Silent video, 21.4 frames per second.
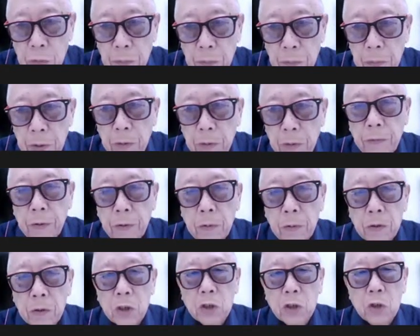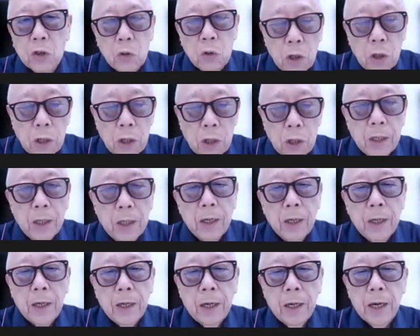may be very strong
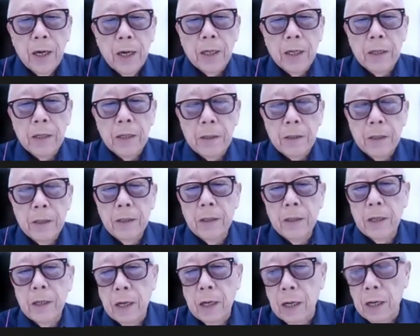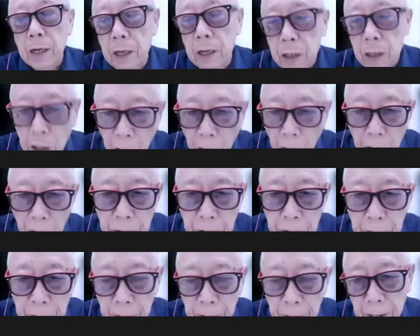and uh,
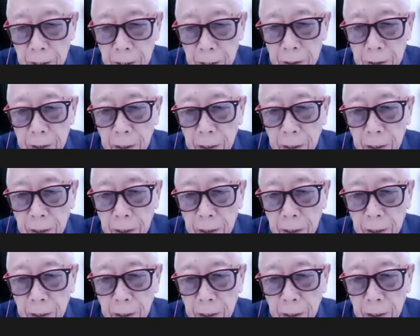long and